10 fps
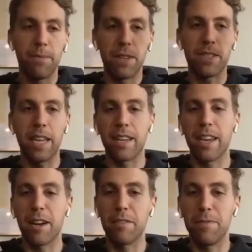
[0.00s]
it's taken
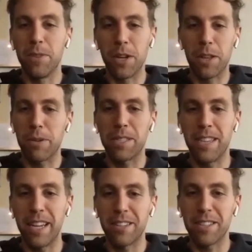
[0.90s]
care of, you got the rest of
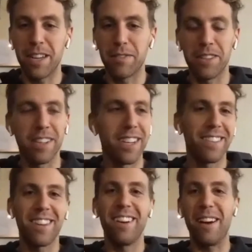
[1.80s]
the day to yourself, and you're like,
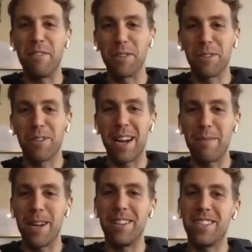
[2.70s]
oh, I feel great,
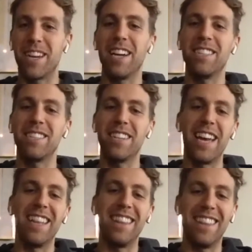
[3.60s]
I'm energized.
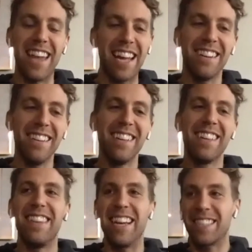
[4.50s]
And that's
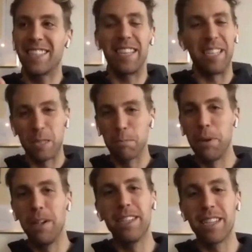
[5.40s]
it, just
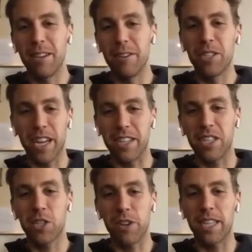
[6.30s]
pulled a huge kind of
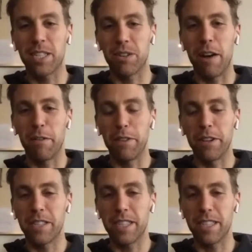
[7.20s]
stressor off of
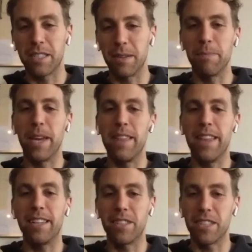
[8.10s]
your system. And
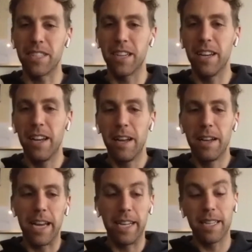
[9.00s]
that just,
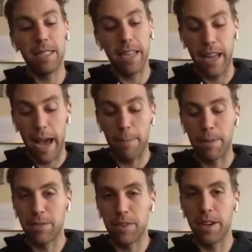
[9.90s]
and it
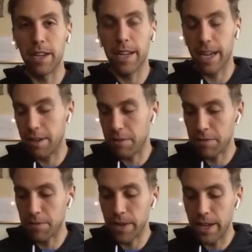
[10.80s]
happens very kind
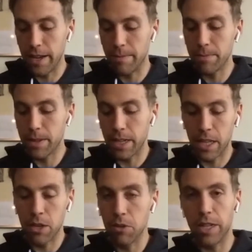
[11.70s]
of
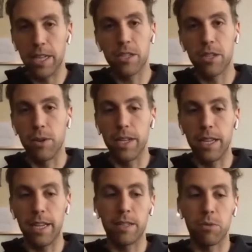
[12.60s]
acutely, so
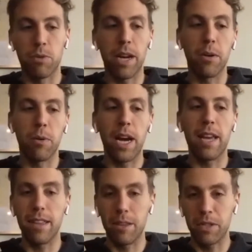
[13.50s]
it's right away
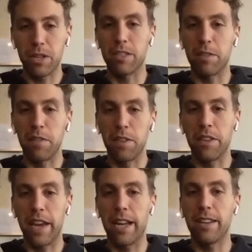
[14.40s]
that you start to feel that